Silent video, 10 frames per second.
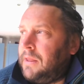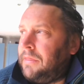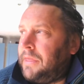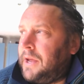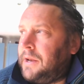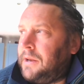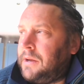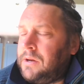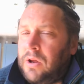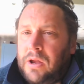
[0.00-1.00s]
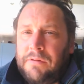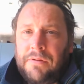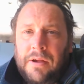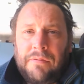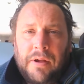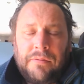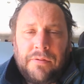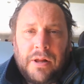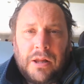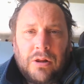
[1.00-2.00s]
then
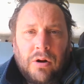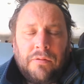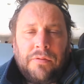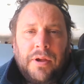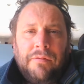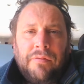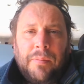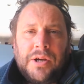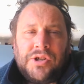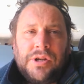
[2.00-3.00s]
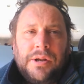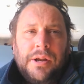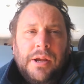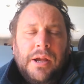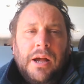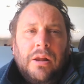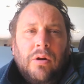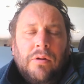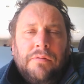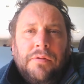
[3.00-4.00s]
if a lot of information, a
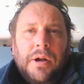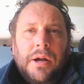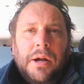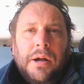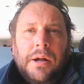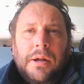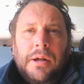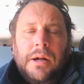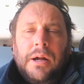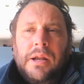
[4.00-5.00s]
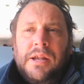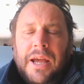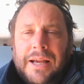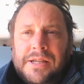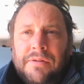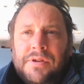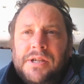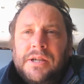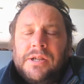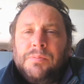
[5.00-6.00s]
lot of
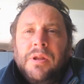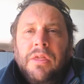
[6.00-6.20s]
negativity has been